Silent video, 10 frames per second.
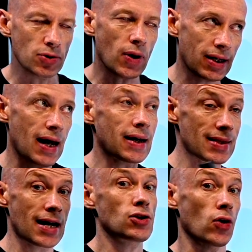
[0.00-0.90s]
So I can now
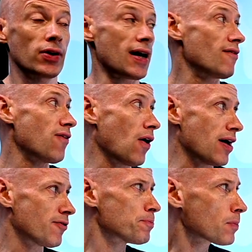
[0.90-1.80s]
get that .NET
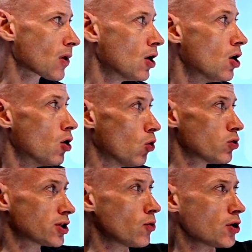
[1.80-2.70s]
5.
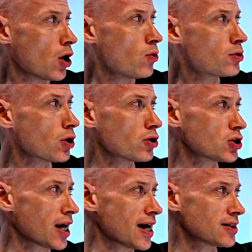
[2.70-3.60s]
Also
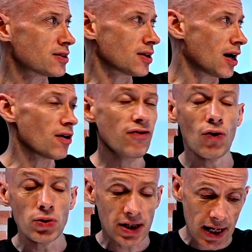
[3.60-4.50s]
Node.js uh,
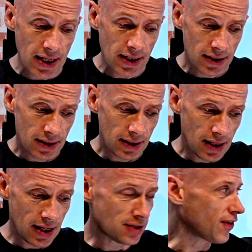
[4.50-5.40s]
14
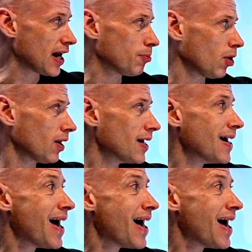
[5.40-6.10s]
is available.